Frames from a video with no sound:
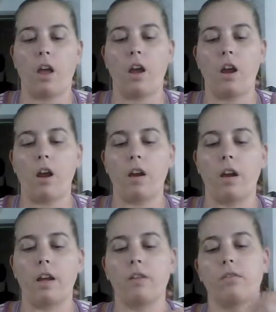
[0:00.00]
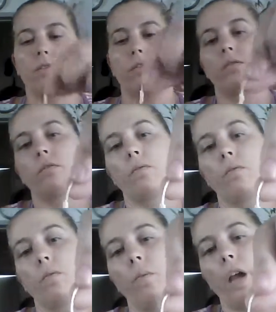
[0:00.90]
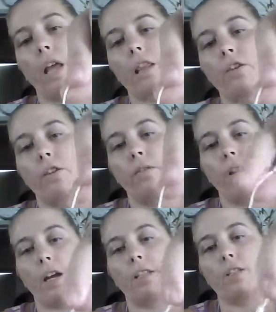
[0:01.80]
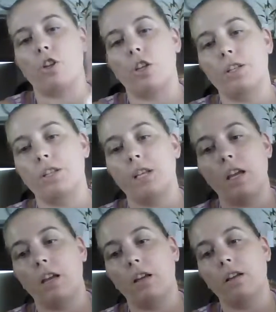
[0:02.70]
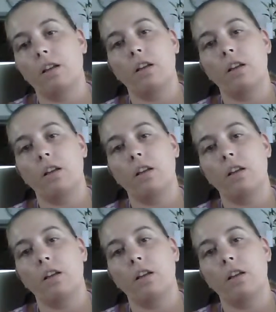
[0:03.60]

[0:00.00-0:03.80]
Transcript: Alright. We got the 2 knots, as you can see.